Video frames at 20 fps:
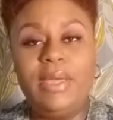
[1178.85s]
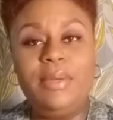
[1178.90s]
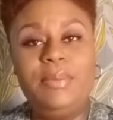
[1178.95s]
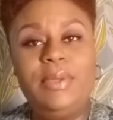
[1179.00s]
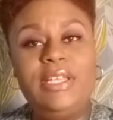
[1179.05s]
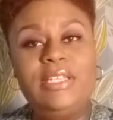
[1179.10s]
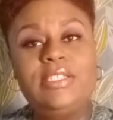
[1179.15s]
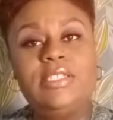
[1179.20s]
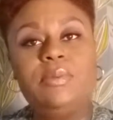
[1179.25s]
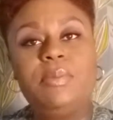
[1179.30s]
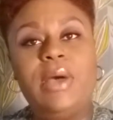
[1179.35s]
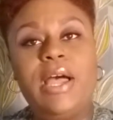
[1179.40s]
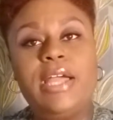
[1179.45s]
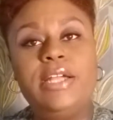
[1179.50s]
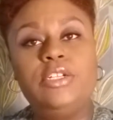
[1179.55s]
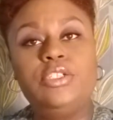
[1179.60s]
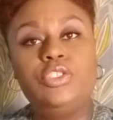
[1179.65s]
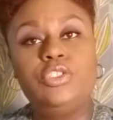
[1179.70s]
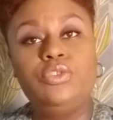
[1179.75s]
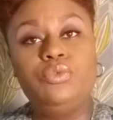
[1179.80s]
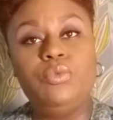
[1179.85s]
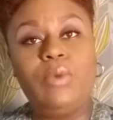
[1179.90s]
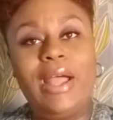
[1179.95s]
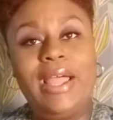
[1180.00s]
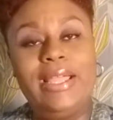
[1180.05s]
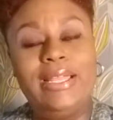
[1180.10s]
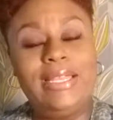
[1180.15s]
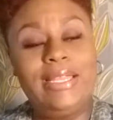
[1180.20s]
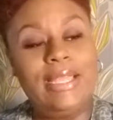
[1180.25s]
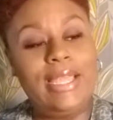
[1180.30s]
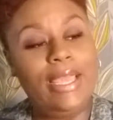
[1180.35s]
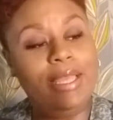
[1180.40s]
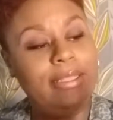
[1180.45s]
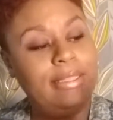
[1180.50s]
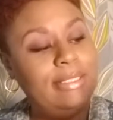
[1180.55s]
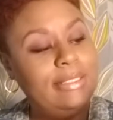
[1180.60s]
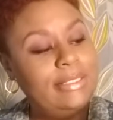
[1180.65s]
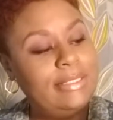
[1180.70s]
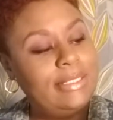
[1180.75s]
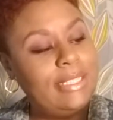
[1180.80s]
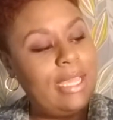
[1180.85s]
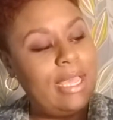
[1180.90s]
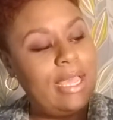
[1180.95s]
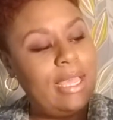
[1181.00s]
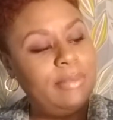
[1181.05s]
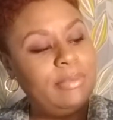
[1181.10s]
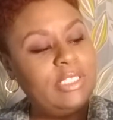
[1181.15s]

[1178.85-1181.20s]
be inspired to writing at this time.